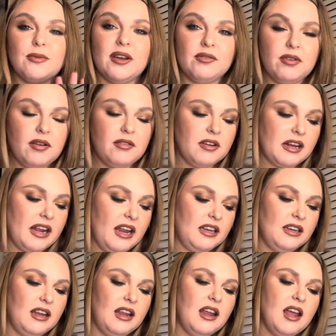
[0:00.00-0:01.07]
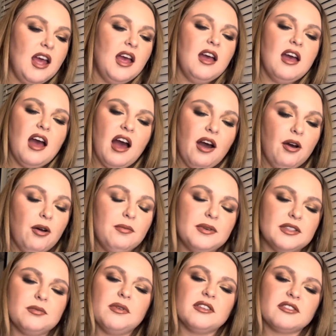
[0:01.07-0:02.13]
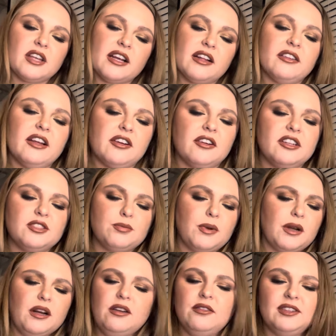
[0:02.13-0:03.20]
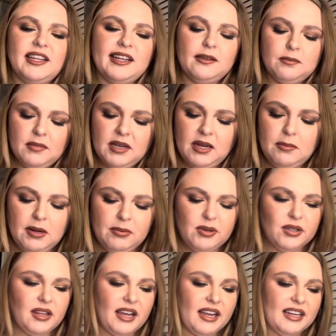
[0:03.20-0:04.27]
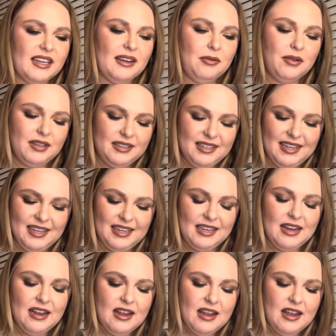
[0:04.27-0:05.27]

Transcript: my favorite candy. I hope it smells like licorice, but I don't think many people would like it if it did.